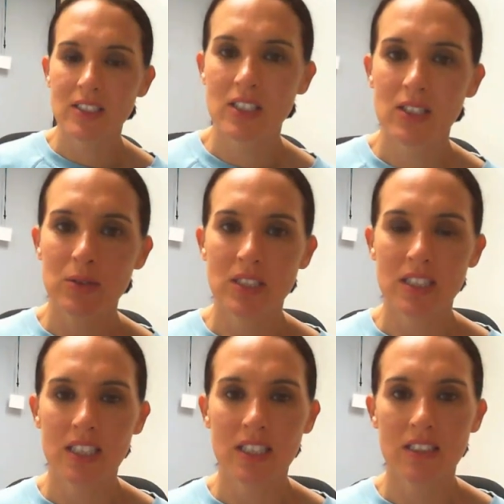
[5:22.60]
to use
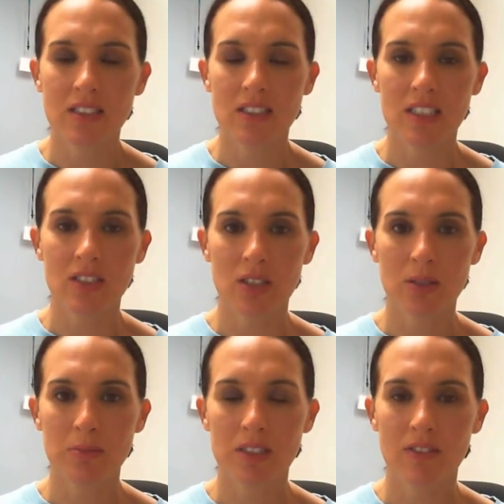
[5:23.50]
skills in
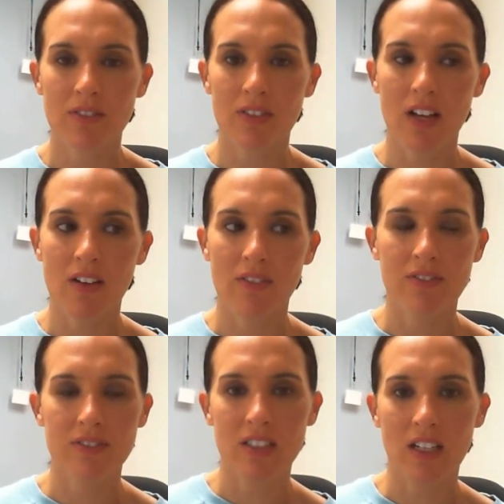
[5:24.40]
terms of
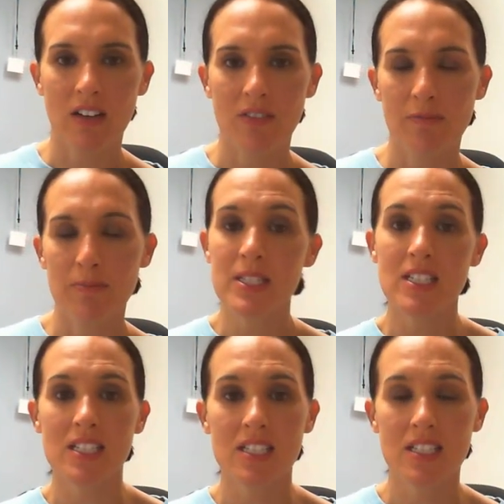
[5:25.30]

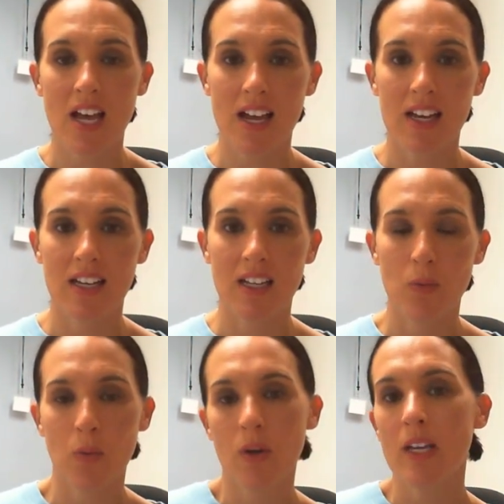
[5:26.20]
business side,
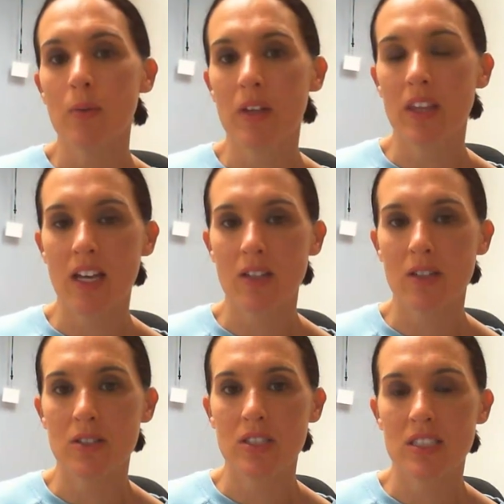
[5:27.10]
in working with
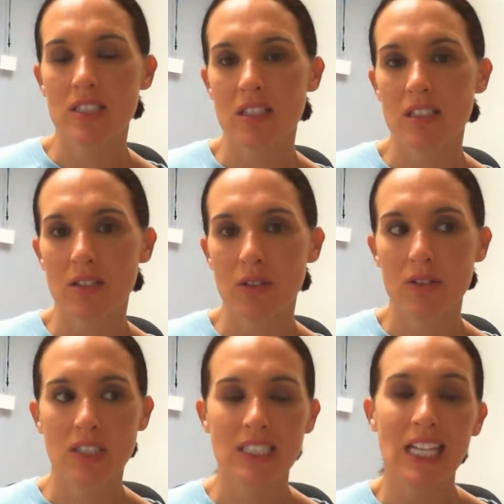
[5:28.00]
others,
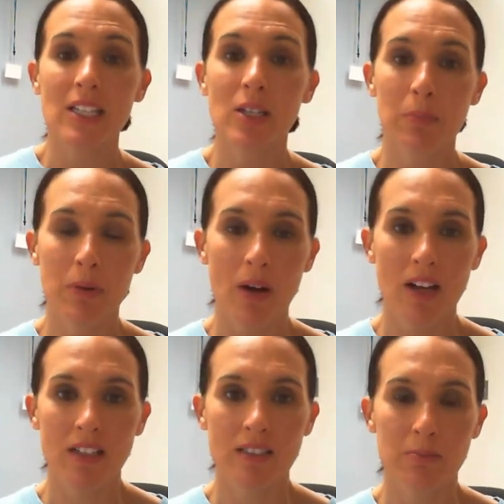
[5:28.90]
selling a
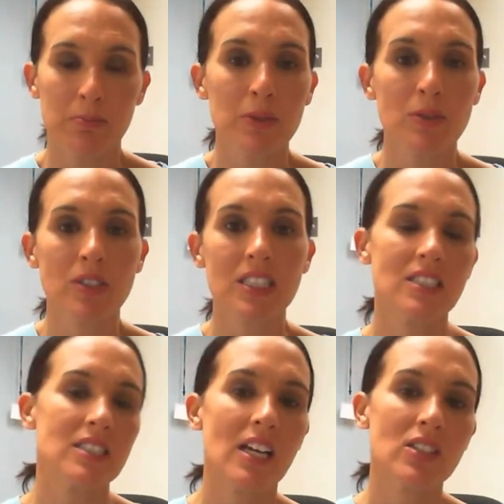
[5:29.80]
product, boosting
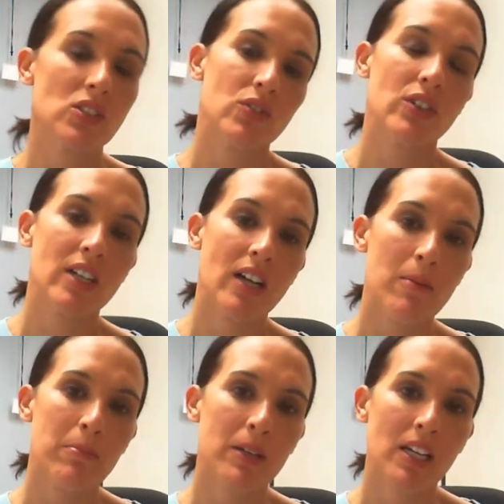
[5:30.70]
sales for a
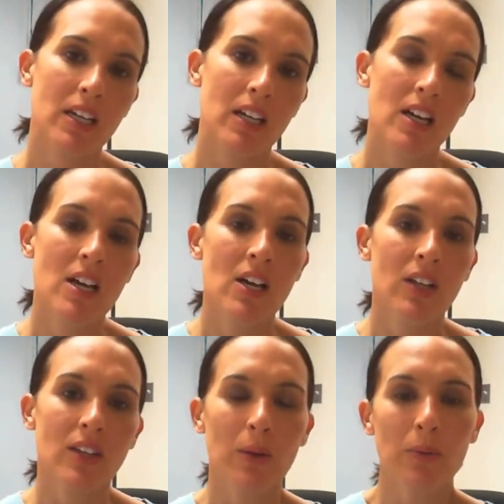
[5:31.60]
company.
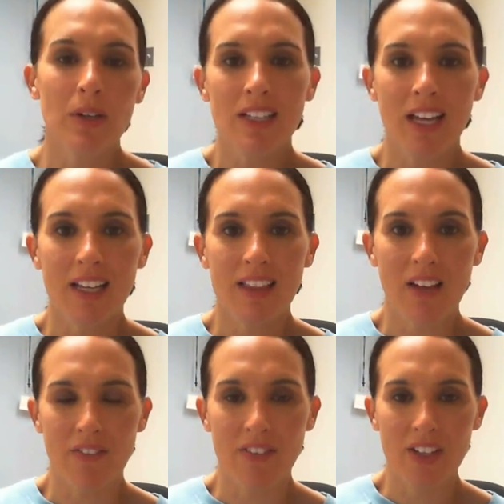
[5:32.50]
They really like
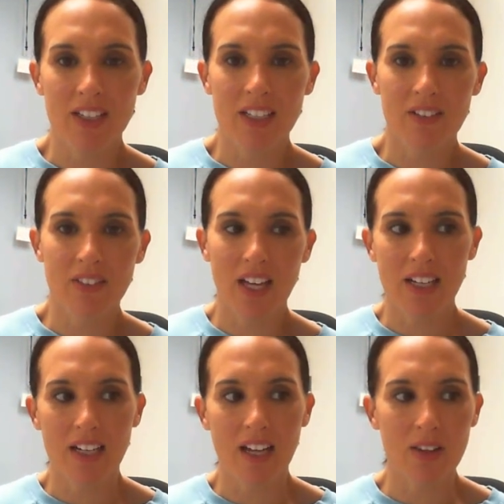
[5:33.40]
that feeling of
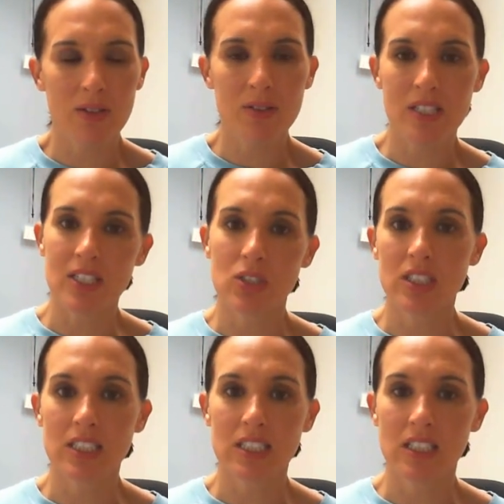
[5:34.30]
getting others
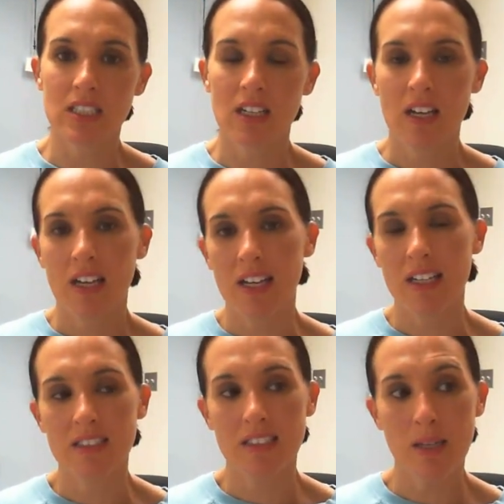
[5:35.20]
interested
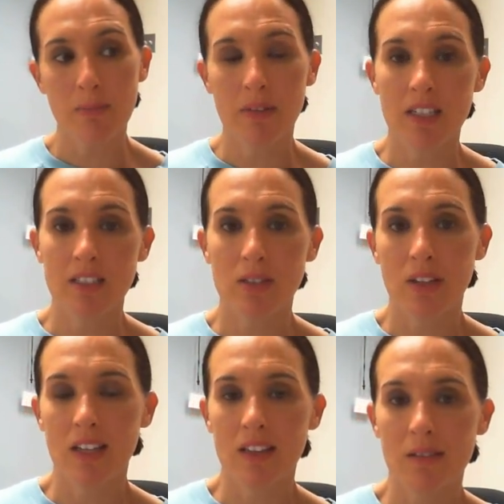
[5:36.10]
in something so
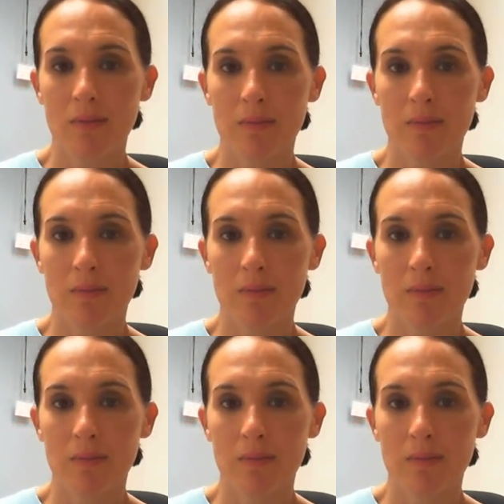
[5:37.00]
that,